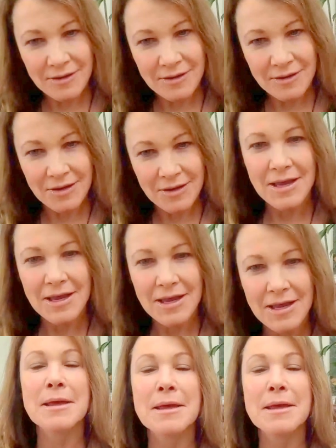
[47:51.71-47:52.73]
this
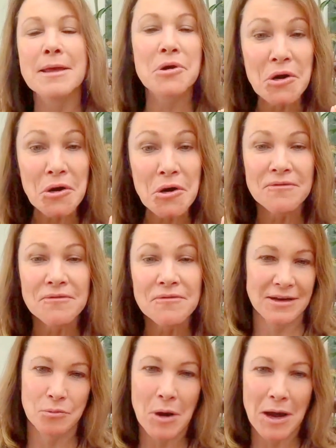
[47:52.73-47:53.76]
in a
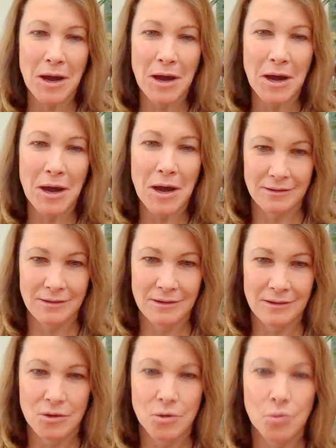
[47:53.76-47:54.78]
perfect way.
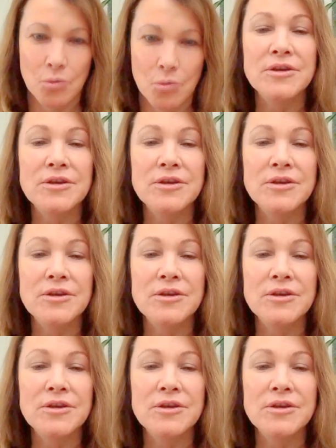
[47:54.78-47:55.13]
We